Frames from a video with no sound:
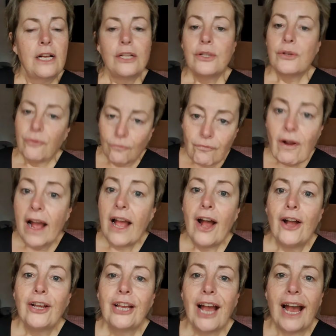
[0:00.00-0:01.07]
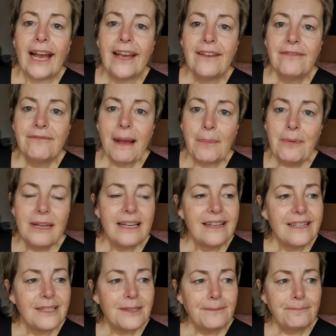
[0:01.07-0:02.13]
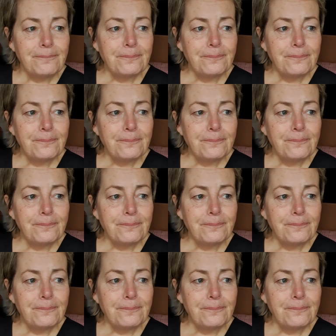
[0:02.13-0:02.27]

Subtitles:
So I thought, right, okay, fabulous.